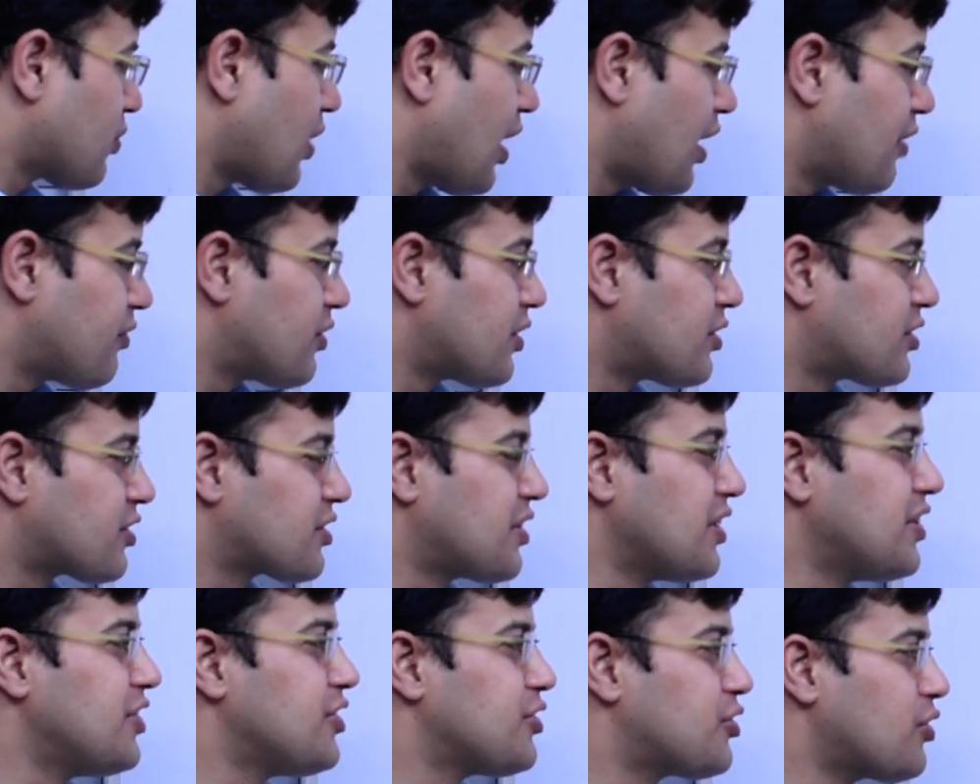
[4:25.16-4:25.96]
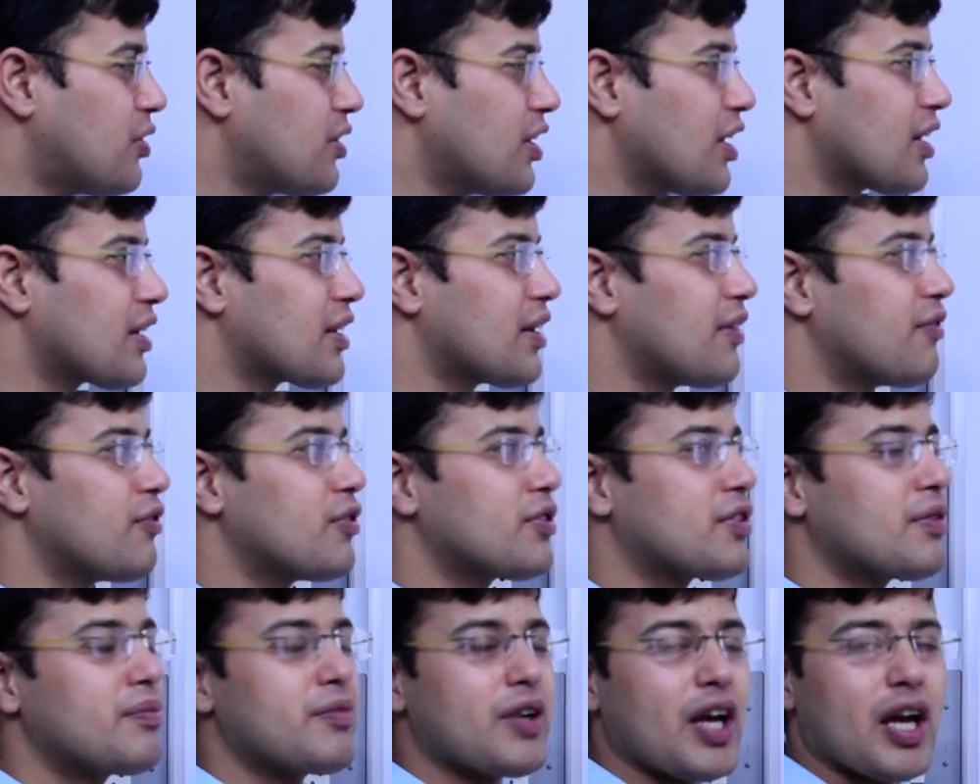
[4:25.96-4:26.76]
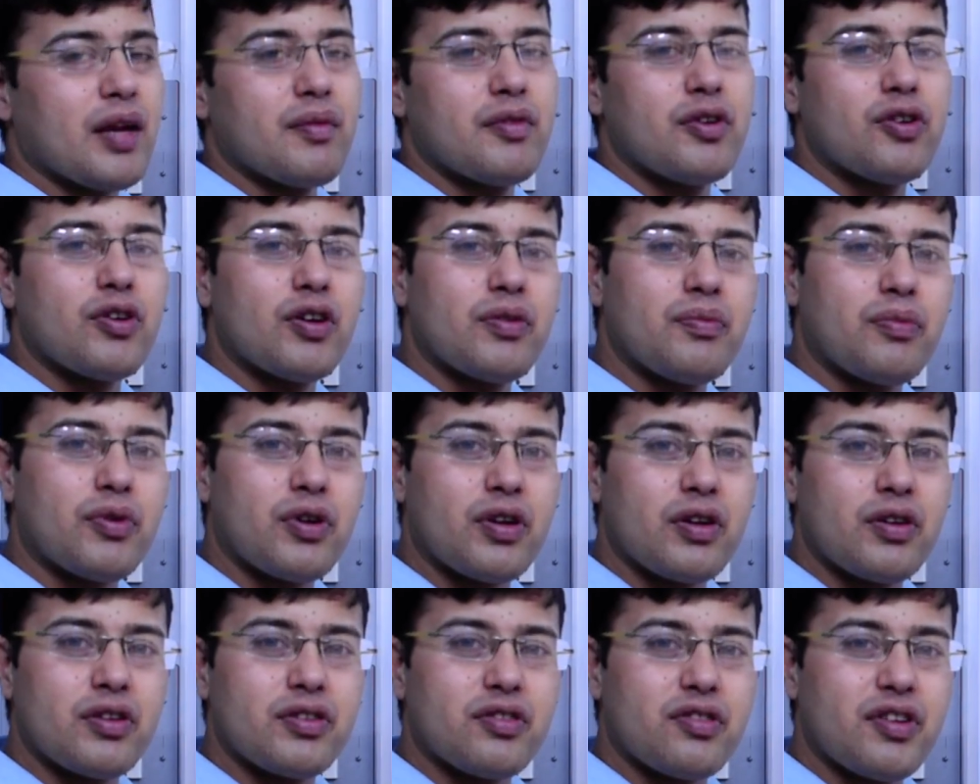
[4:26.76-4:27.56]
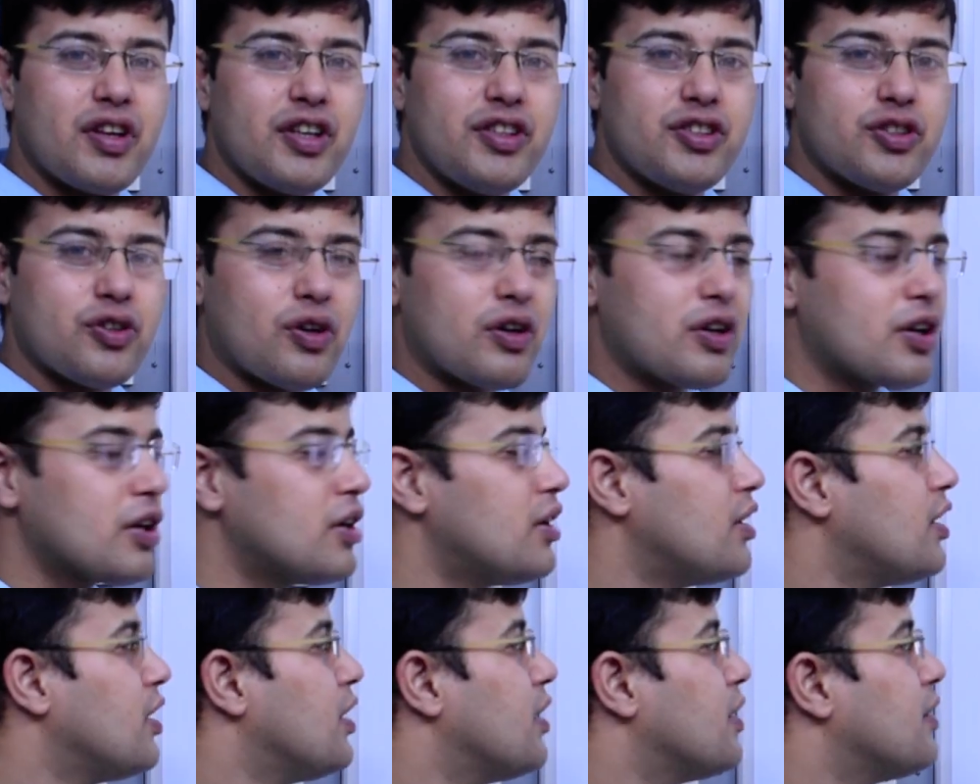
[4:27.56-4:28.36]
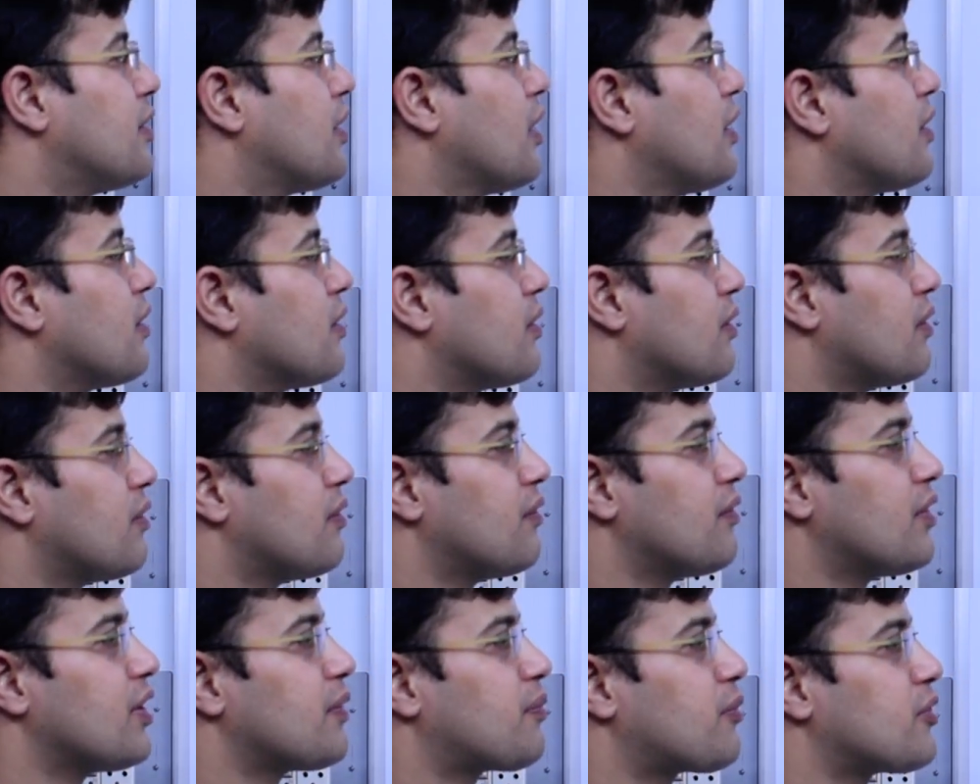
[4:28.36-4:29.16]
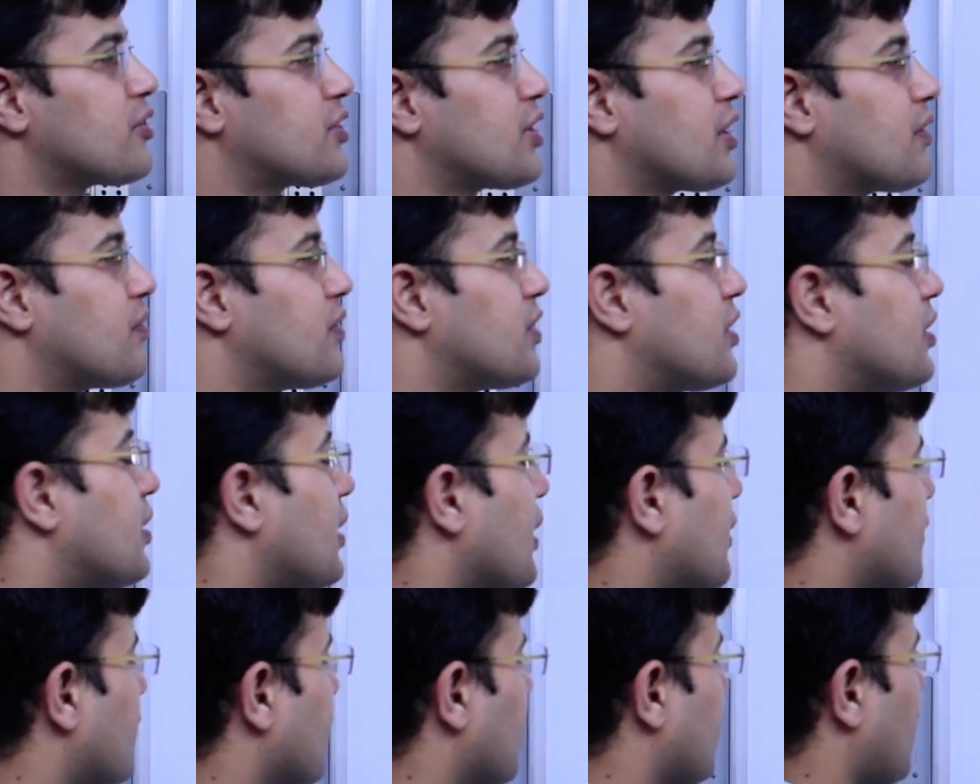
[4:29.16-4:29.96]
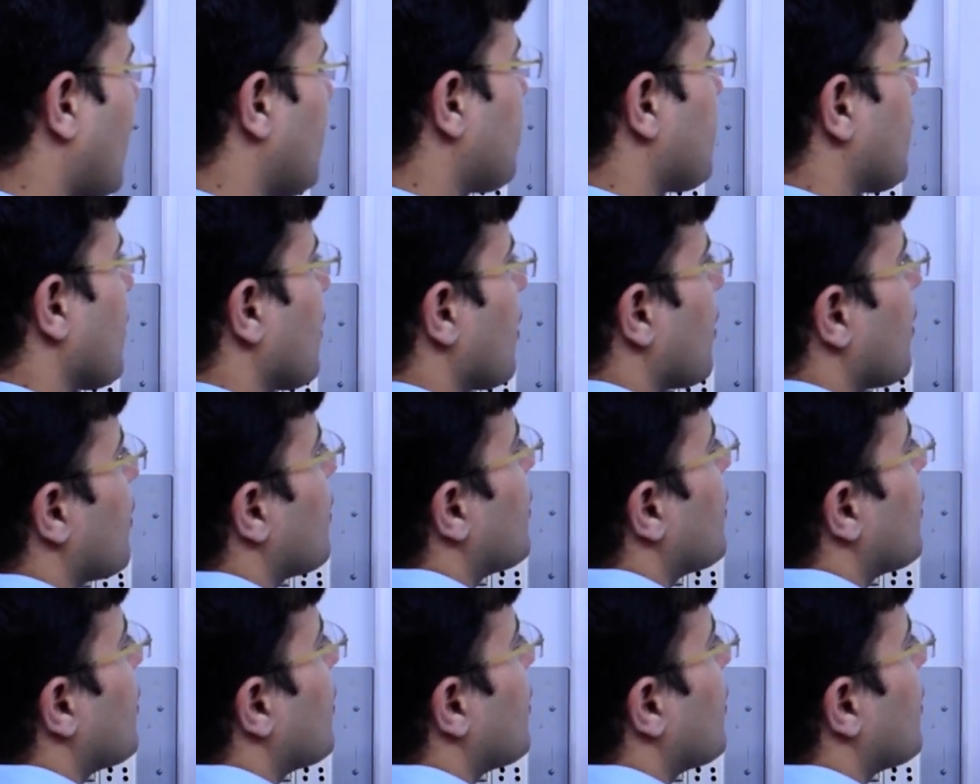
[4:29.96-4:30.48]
to have a screenshot, I'll give you some time and you can put it on screenshot. Then we'll proceed with the next example.